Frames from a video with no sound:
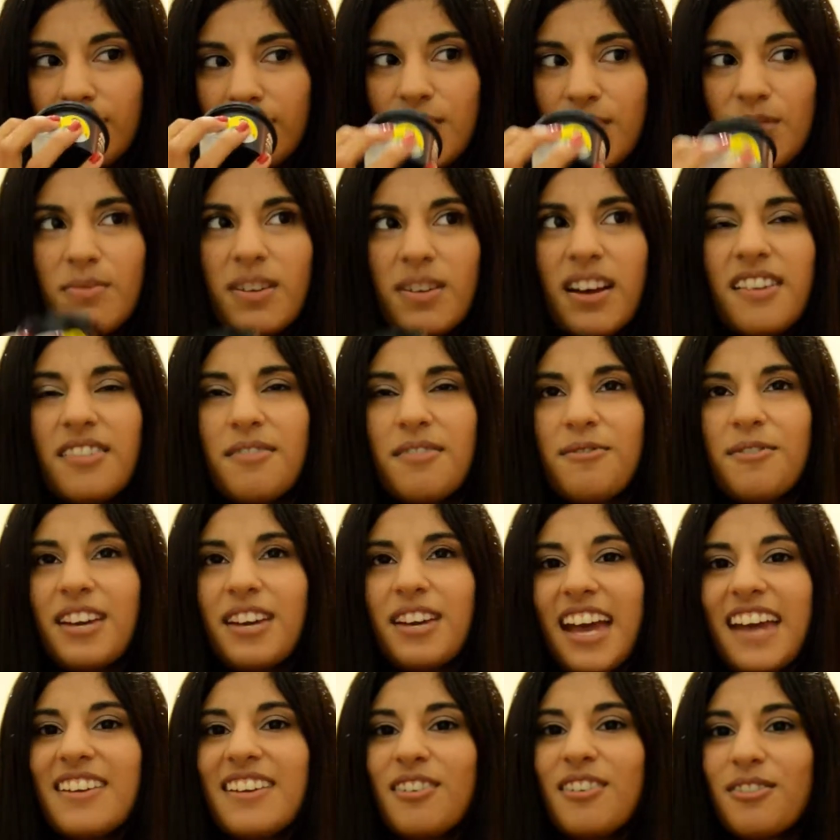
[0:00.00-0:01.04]
some kind of
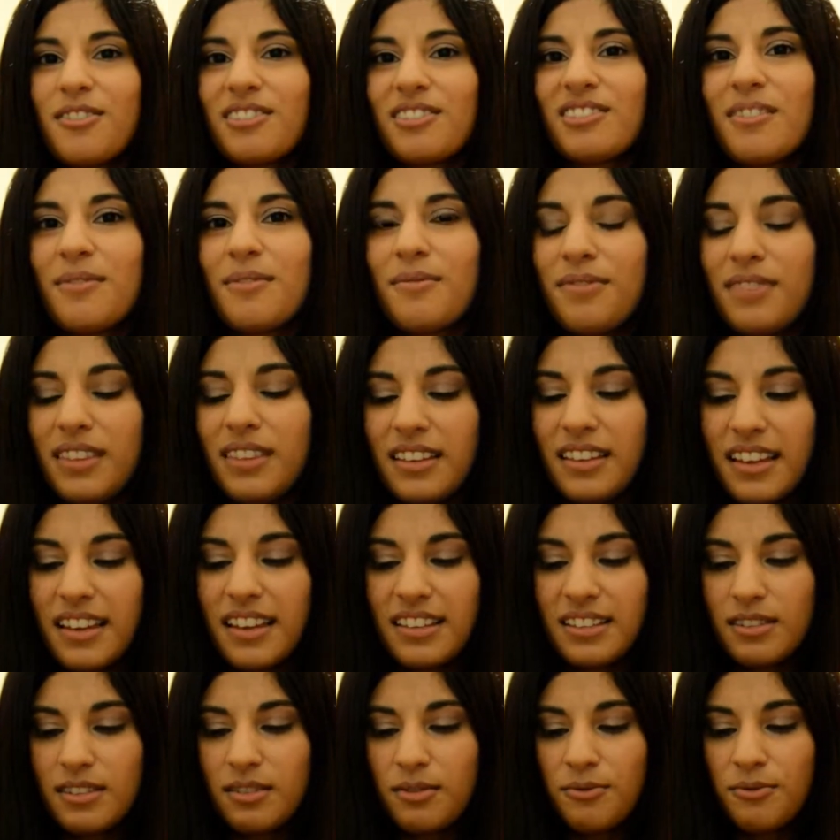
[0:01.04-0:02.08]
cake or something.
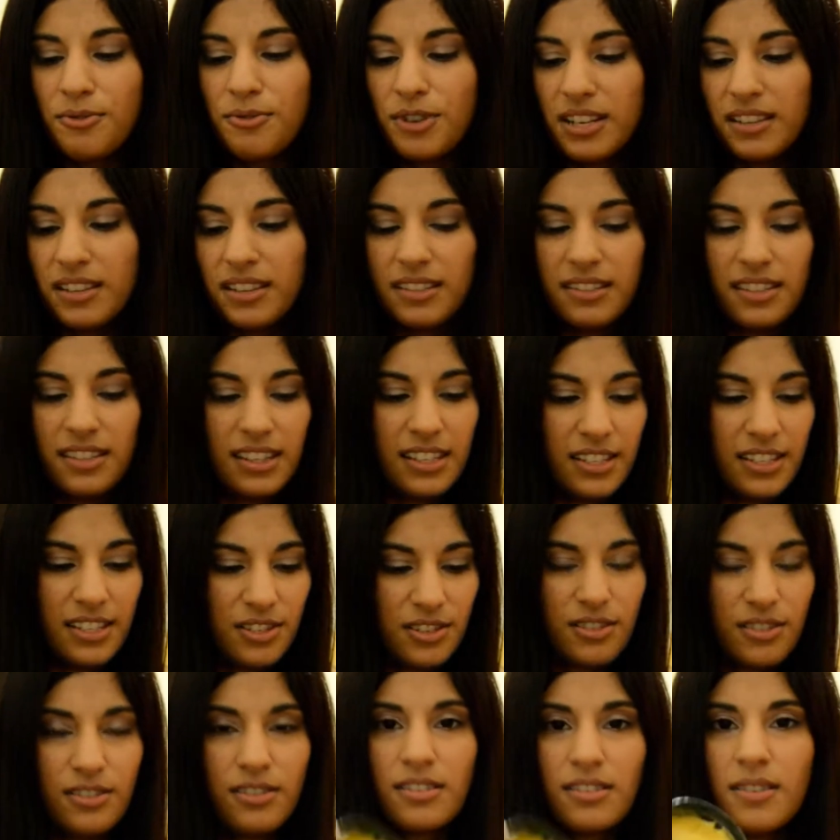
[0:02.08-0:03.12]
It's really
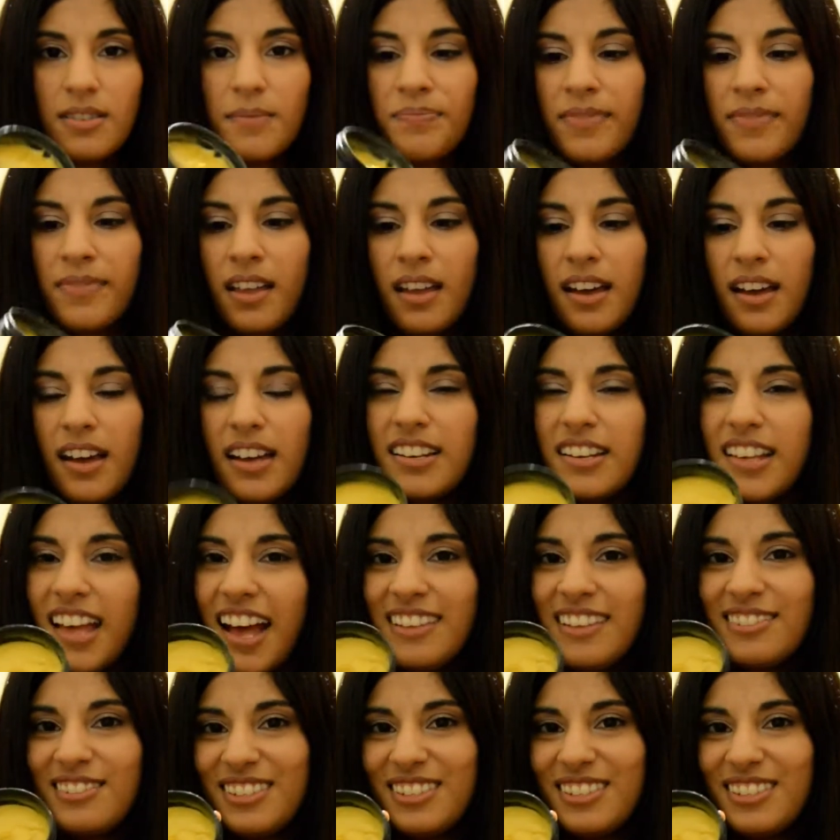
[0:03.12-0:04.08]
delicious and it has